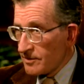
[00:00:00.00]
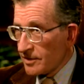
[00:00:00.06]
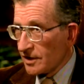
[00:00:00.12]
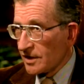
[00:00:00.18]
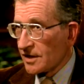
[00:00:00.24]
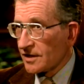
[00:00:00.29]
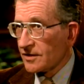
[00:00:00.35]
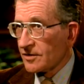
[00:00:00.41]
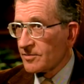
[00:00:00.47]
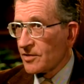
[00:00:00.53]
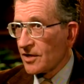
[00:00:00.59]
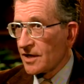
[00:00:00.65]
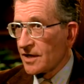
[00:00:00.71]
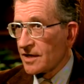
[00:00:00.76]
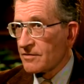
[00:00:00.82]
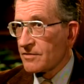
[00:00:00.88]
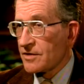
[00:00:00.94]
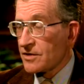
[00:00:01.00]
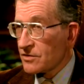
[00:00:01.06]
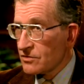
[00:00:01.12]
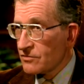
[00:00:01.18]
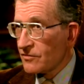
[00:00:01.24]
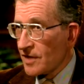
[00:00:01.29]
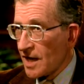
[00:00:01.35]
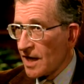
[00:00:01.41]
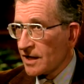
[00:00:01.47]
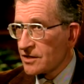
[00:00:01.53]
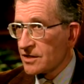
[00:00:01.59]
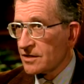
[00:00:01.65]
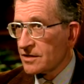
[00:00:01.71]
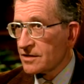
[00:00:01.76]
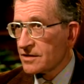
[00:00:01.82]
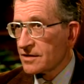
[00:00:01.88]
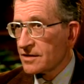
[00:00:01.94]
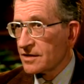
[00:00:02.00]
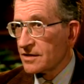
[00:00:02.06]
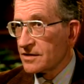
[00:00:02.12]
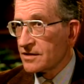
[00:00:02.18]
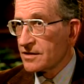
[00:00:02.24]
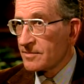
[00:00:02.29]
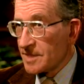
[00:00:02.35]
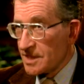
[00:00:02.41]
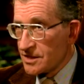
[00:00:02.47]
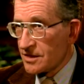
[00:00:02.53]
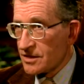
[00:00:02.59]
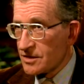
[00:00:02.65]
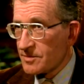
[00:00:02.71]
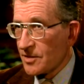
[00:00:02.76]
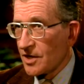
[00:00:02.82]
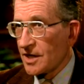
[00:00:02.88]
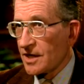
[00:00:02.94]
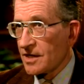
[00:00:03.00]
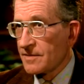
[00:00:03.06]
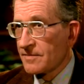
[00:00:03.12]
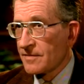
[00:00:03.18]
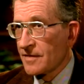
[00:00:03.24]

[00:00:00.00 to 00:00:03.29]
political party with two factions. It's the business party.